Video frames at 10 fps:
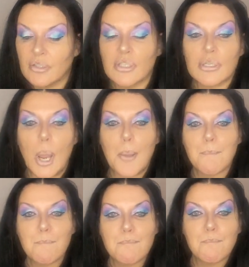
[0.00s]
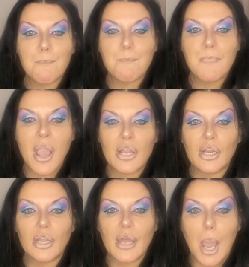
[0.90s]
just
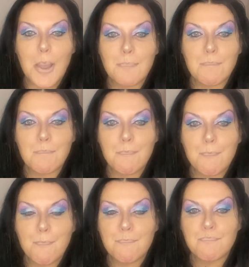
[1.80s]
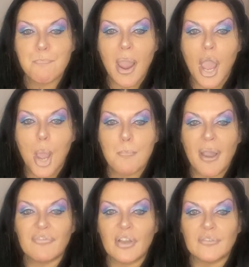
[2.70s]
go like that
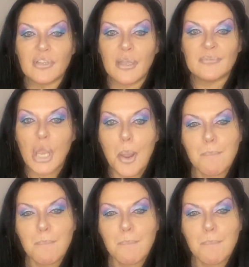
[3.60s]
about 5 times.